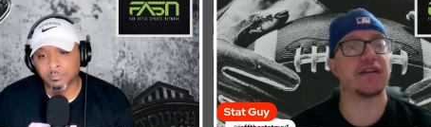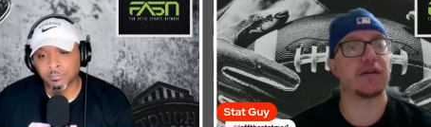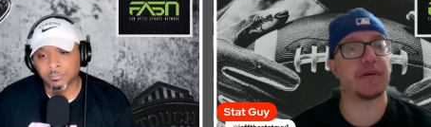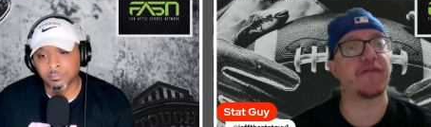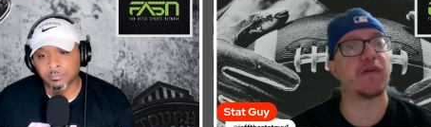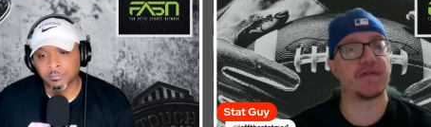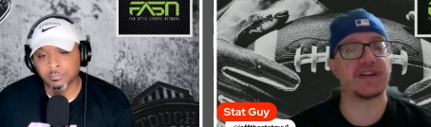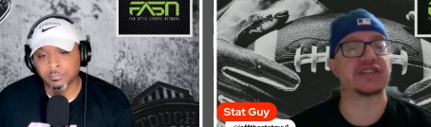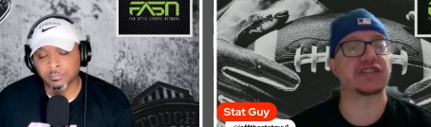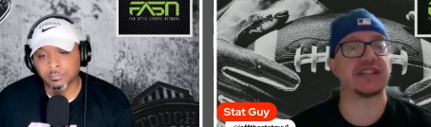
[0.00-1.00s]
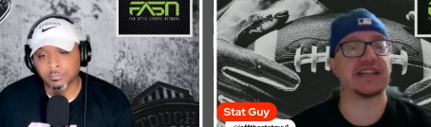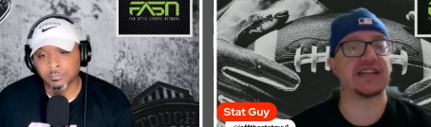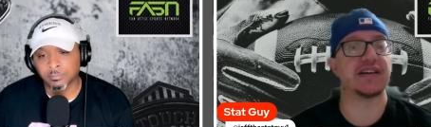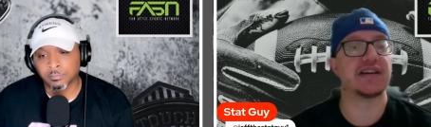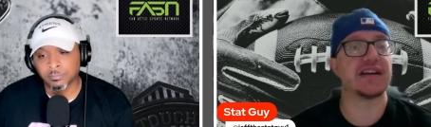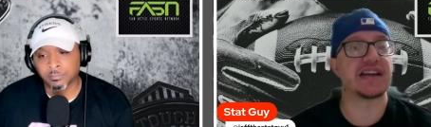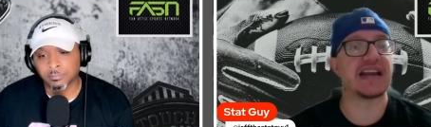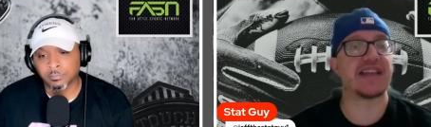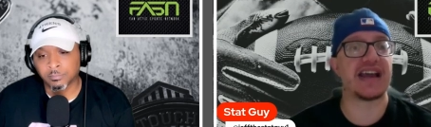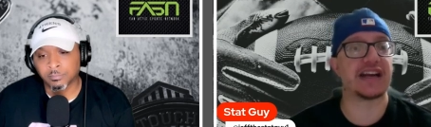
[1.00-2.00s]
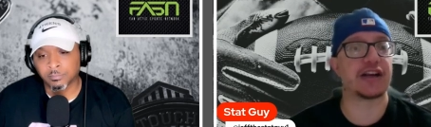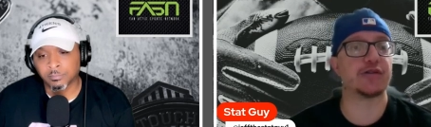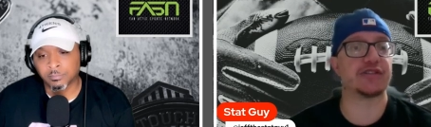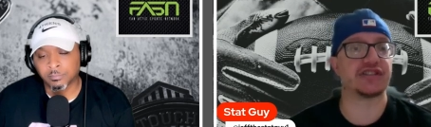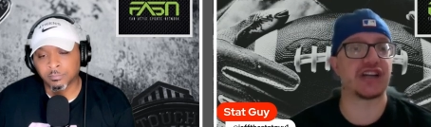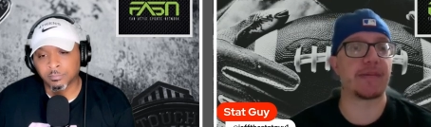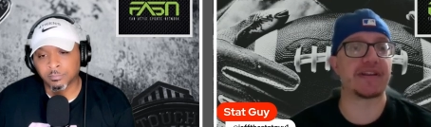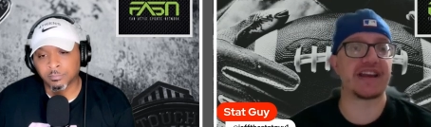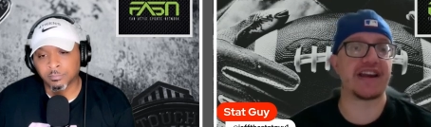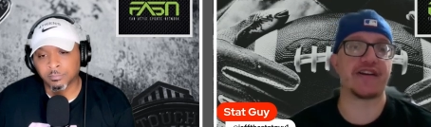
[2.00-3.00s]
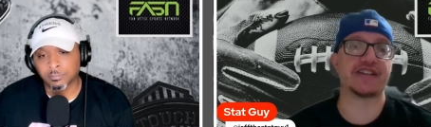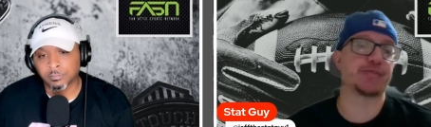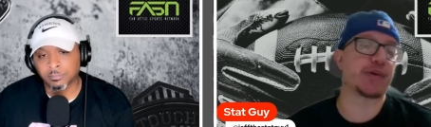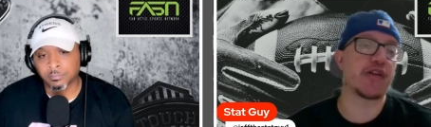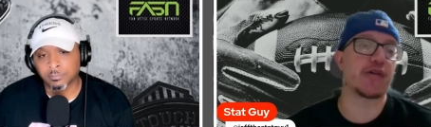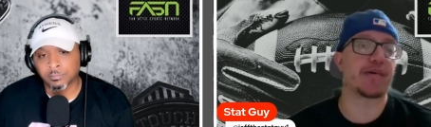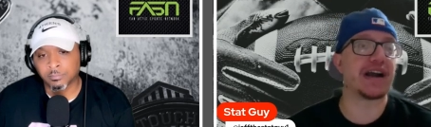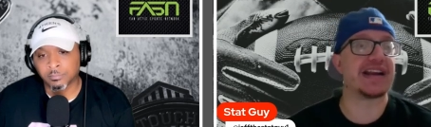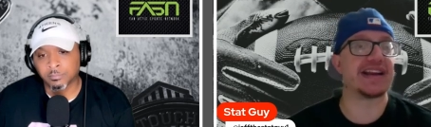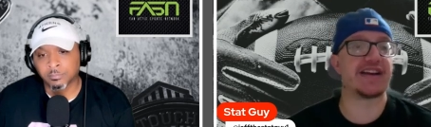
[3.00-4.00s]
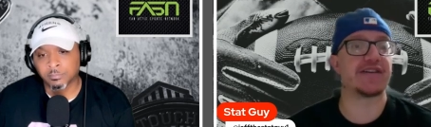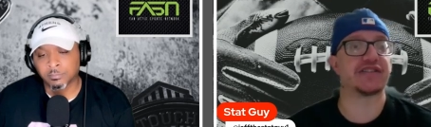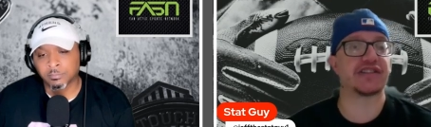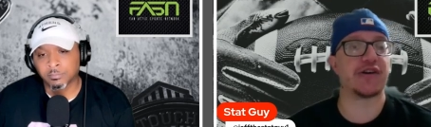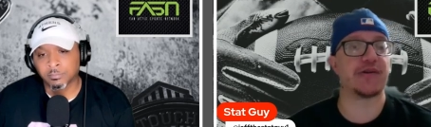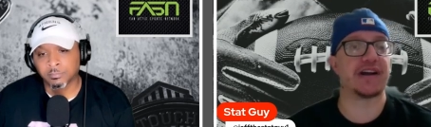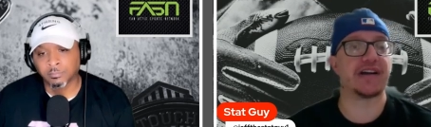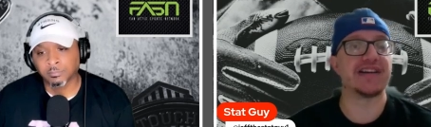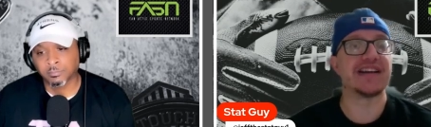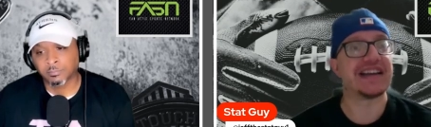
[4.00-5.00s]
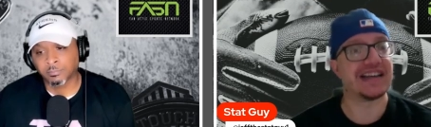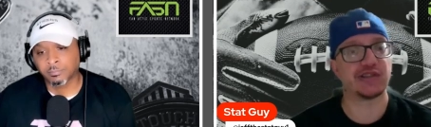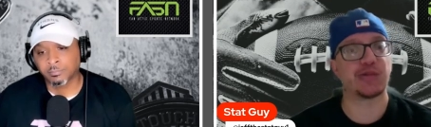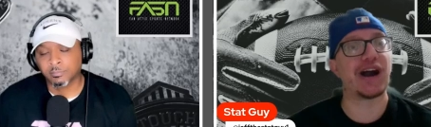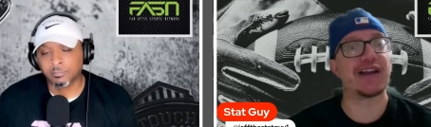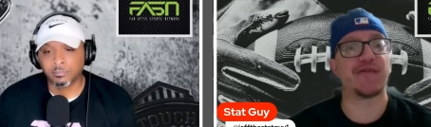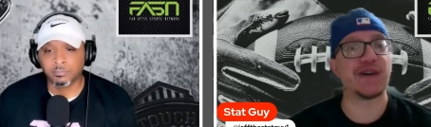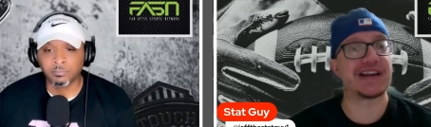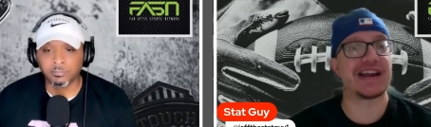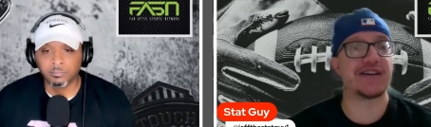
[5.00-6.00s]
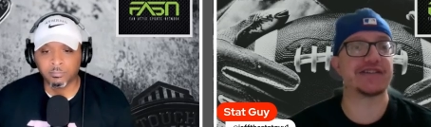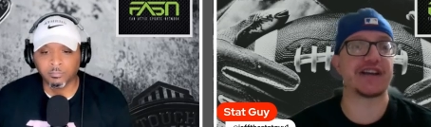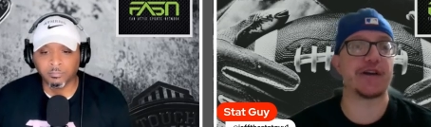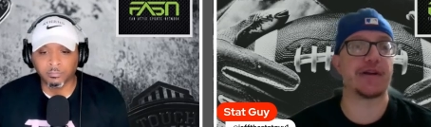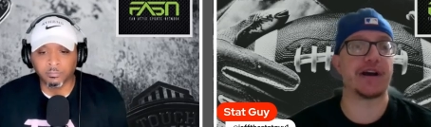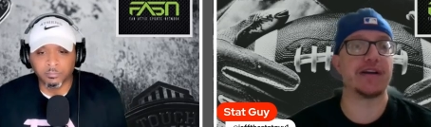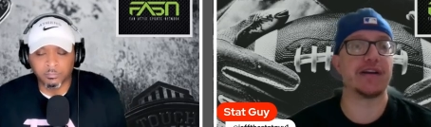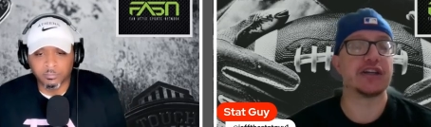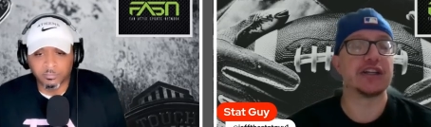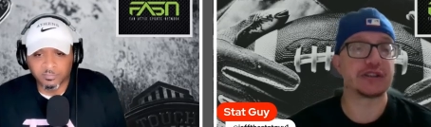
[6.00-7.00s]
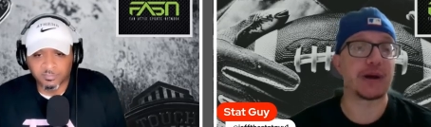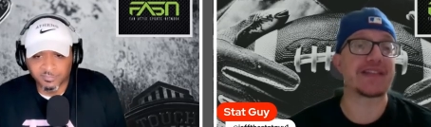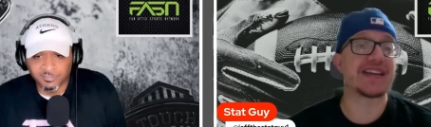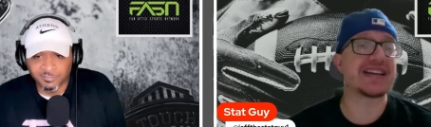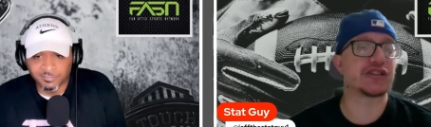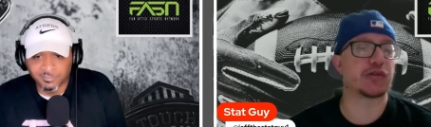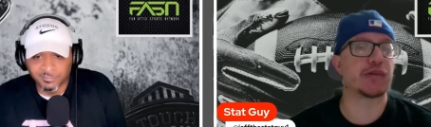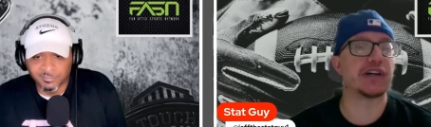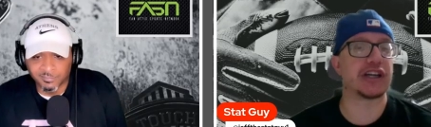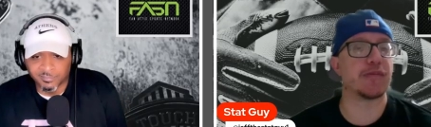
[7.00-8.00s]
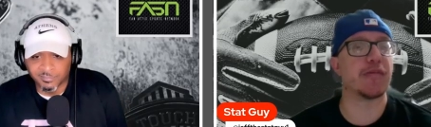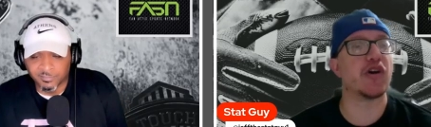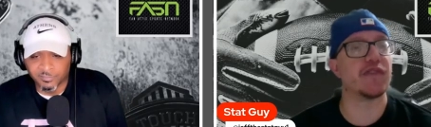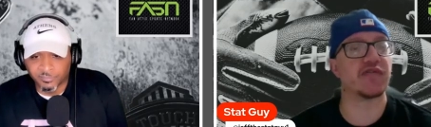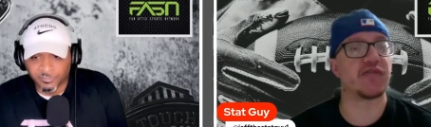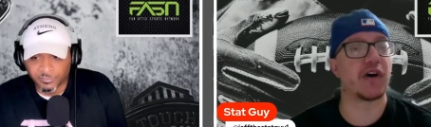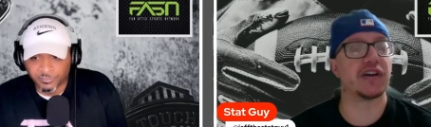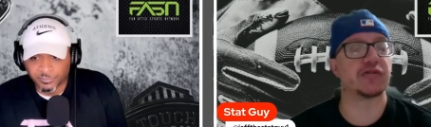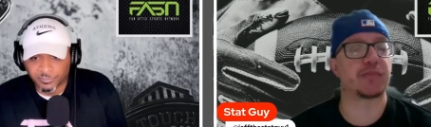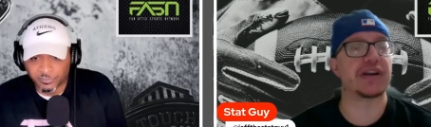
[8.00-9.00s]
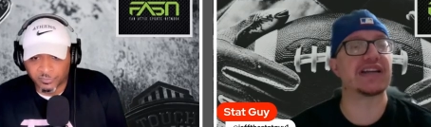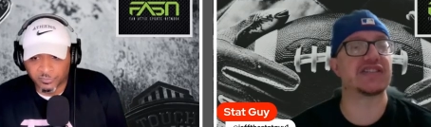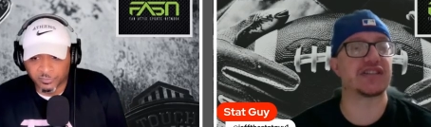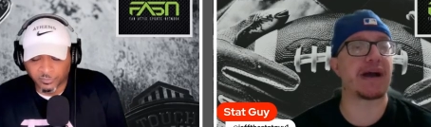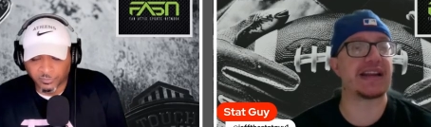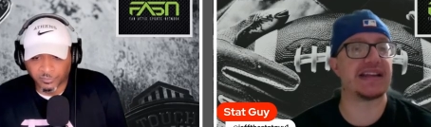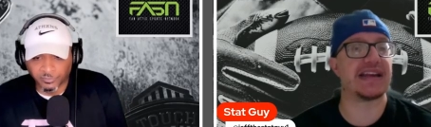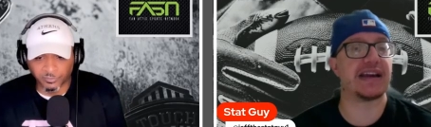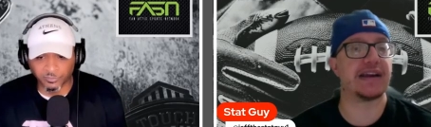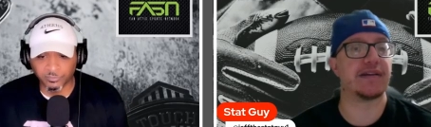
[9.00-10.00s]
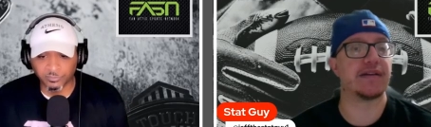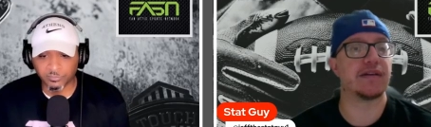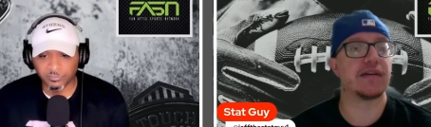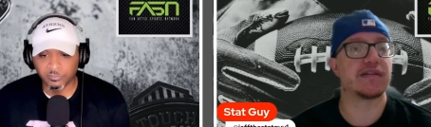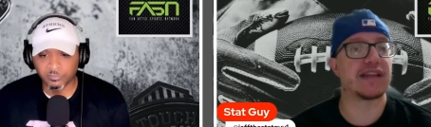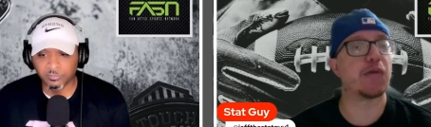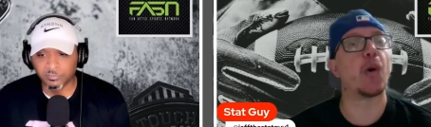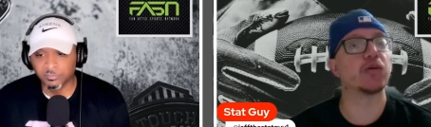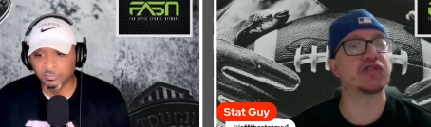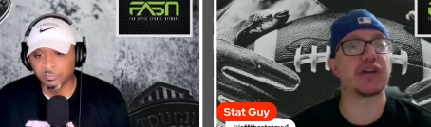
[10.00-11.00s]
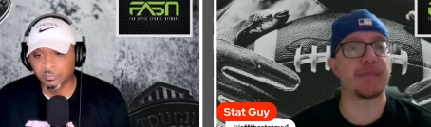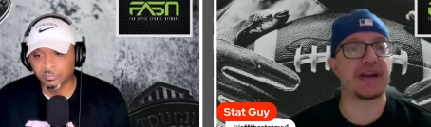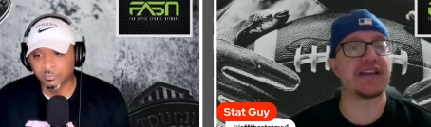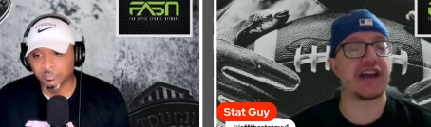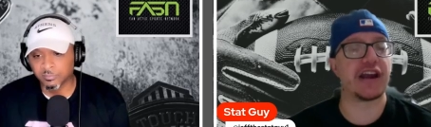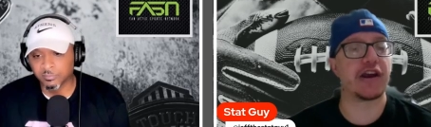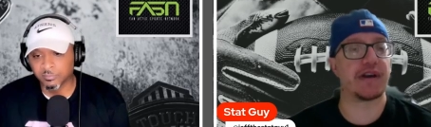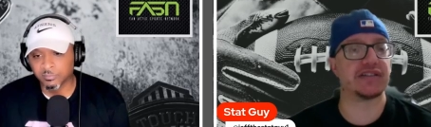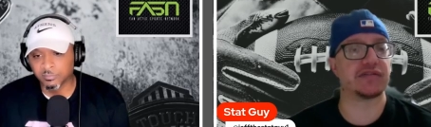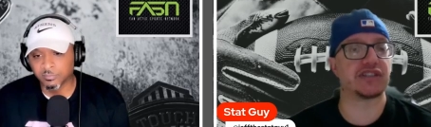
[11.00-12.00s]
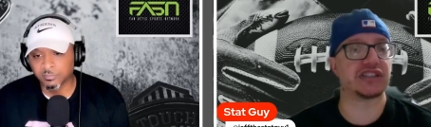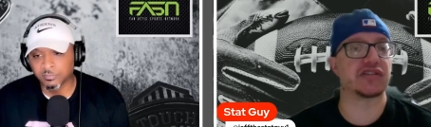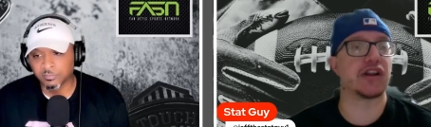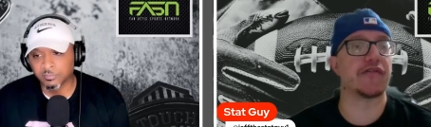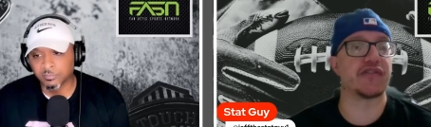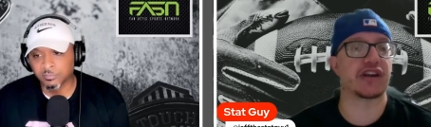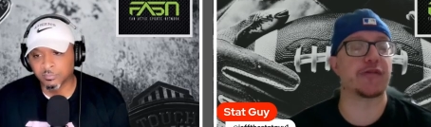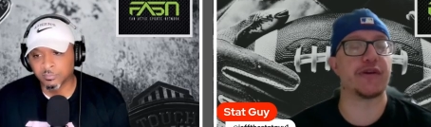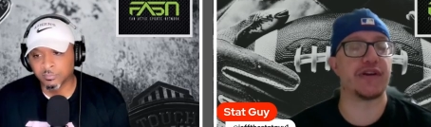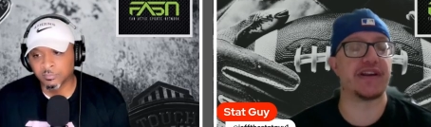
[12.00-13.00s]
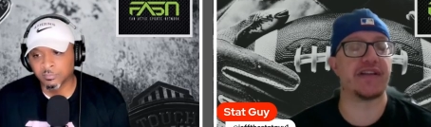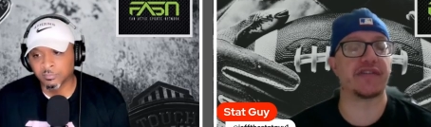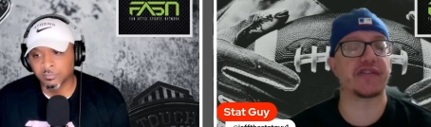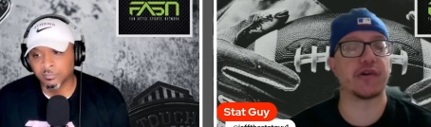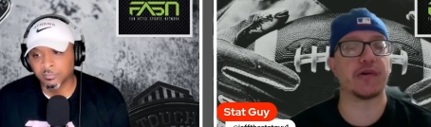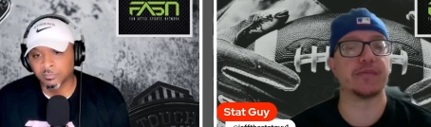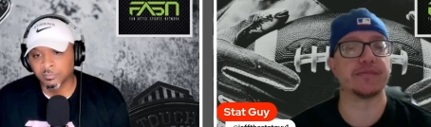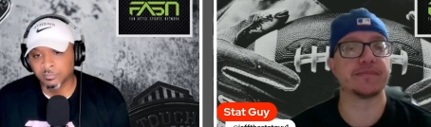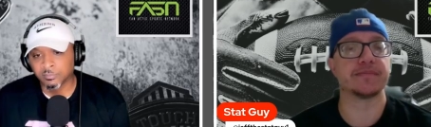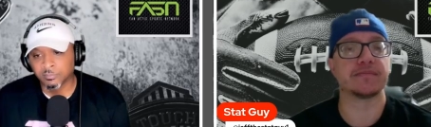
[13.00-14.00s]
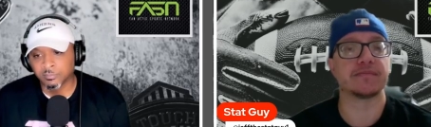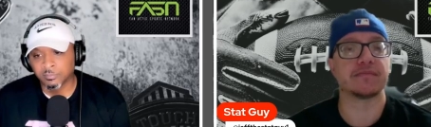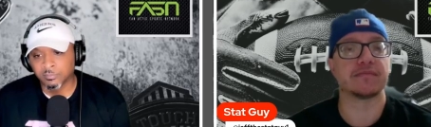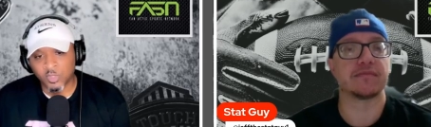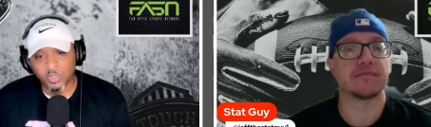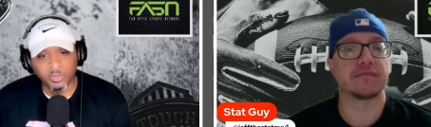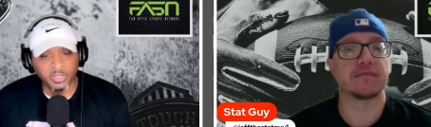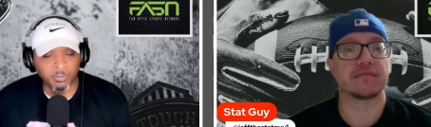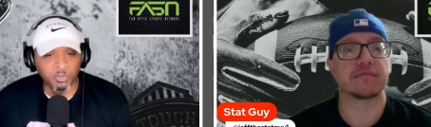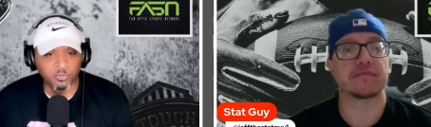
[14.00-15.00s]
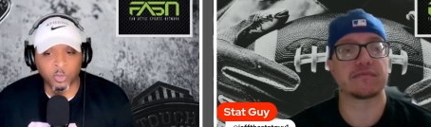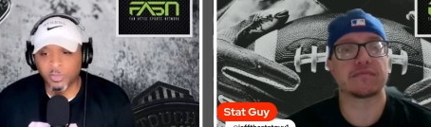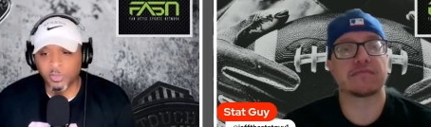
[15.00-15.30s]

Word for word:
Speaker 1: before eventually getting the head coaching job at there. His brother played at Arizona. His wife went to Arizona. So I think it's a really good move as far as bringing somebody in that wants to be there and just loves the community and the school.
Speaker 2: Okay, before we get